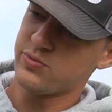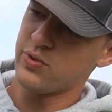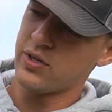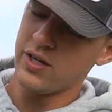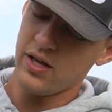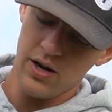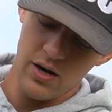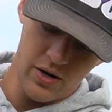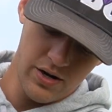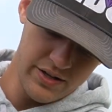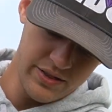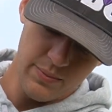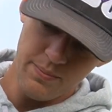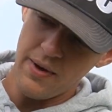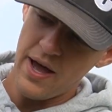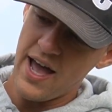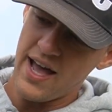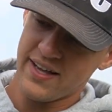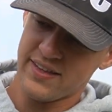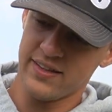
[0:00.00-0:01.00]
front or in the
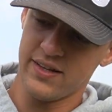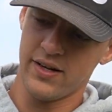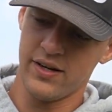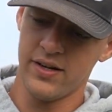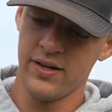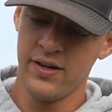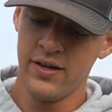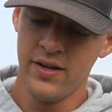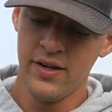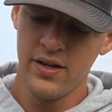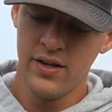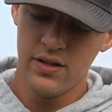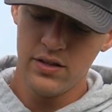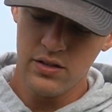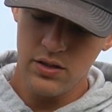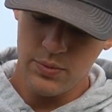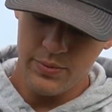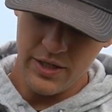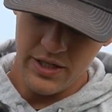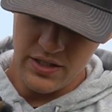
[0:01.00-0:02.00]
back there. A
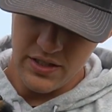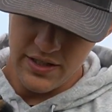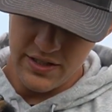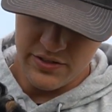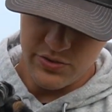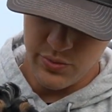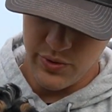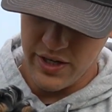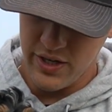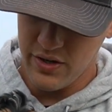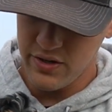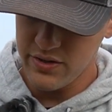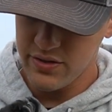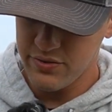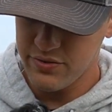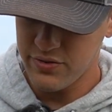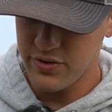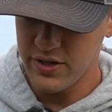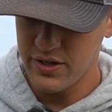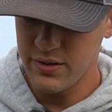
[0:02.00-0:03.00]
little bit less weight on the
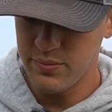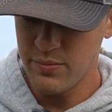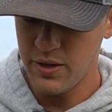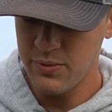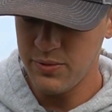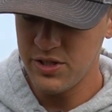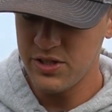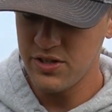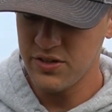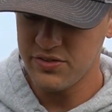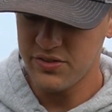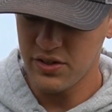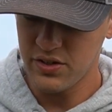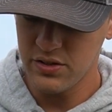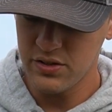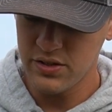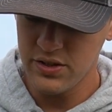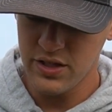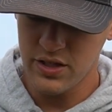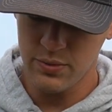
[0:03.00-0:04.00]
front, maybe just a
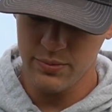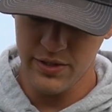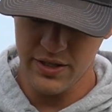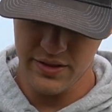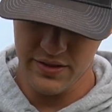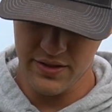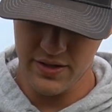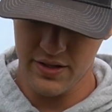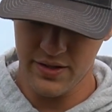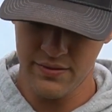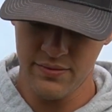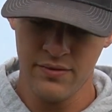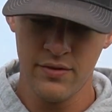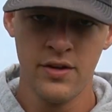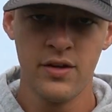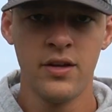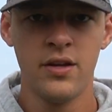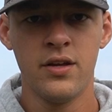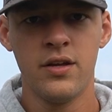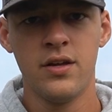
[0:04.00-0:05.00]
little bit there.
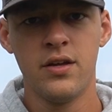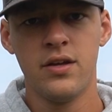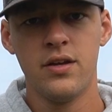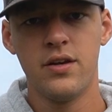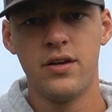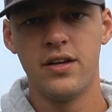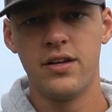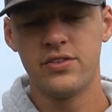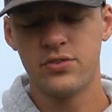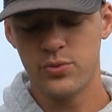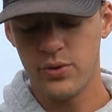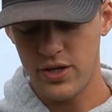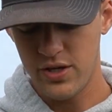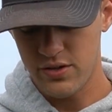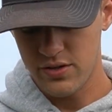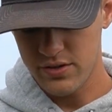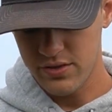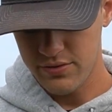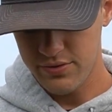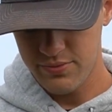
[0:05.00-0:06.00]
Nice weight
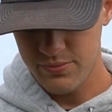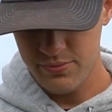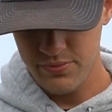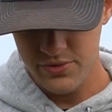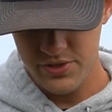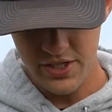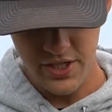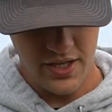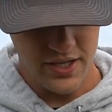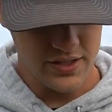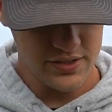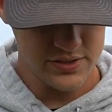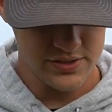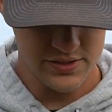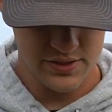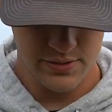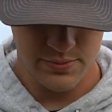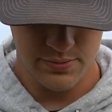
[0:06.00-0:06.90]
on the chest,